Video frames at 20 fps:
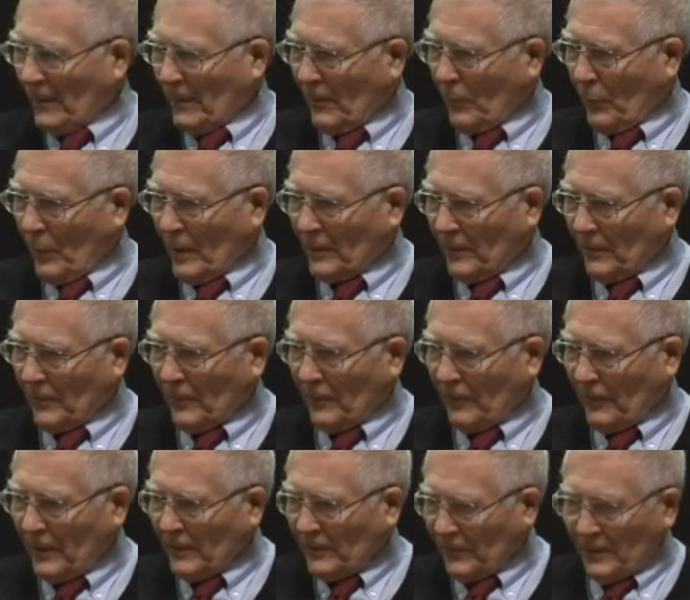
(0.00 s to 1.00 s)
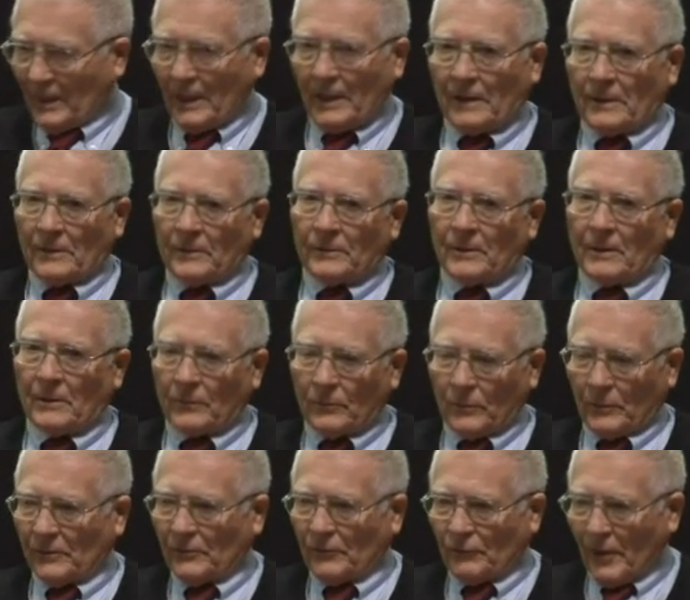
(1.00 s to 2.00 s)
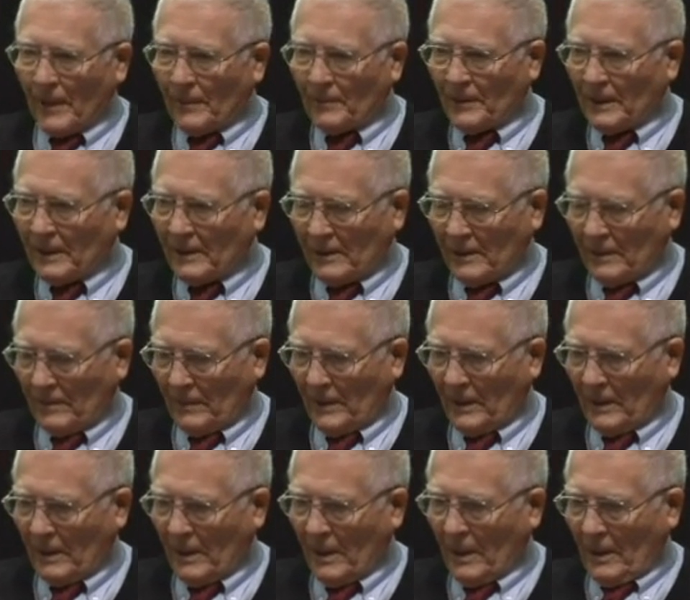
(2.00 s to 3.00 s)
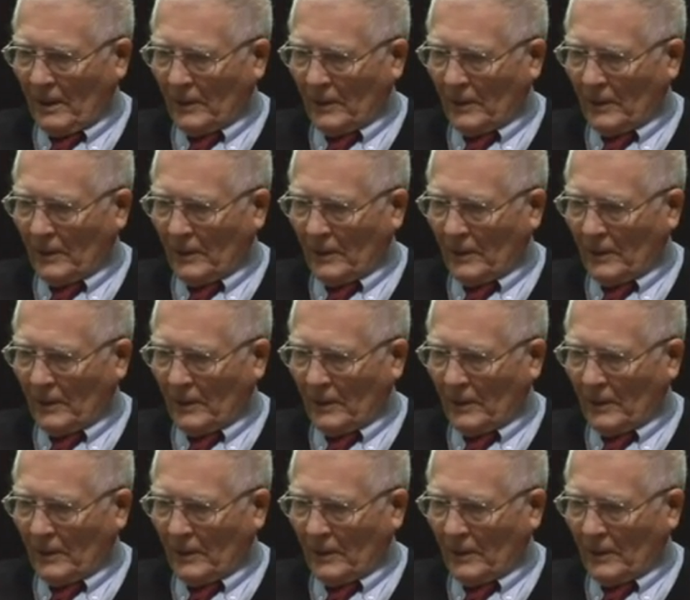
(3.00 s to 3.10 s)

And one of the first things that was drummed into me,